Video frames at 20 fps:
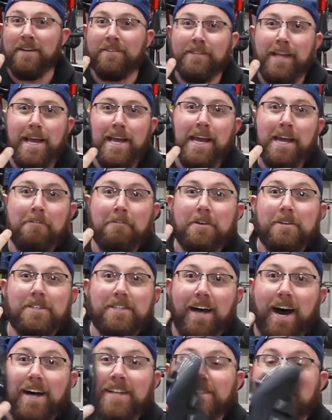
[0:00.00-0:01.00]
They give you
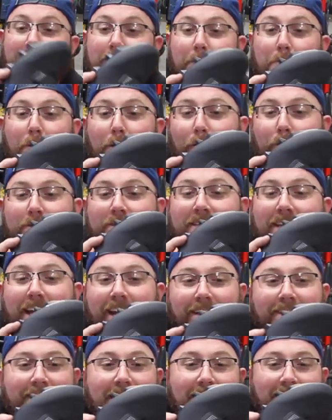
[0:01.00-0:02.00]
tons of the bolts that
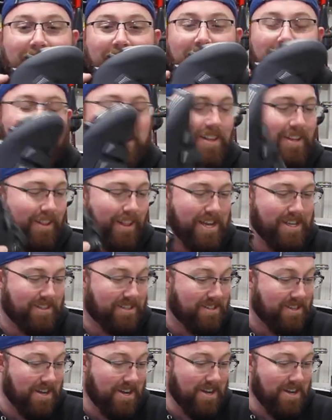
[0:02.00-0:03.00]
attach to the
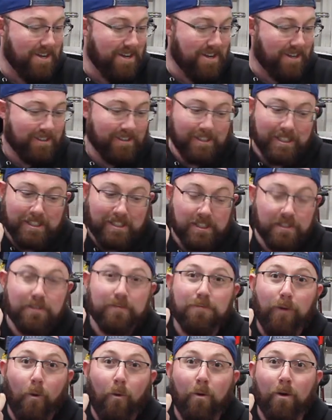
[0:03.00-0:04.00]
cleats because this is
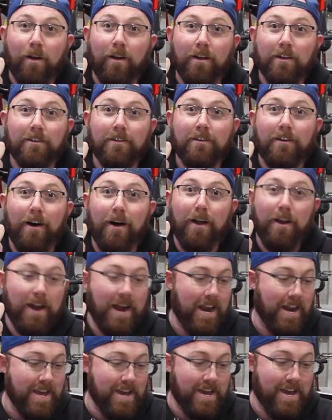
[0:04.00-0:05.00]
four
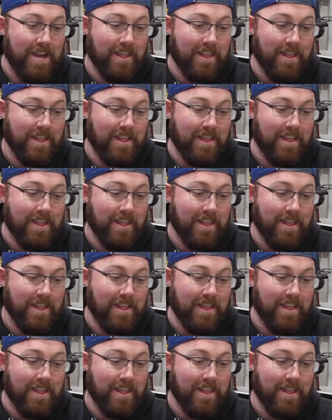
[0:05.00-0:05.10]
already.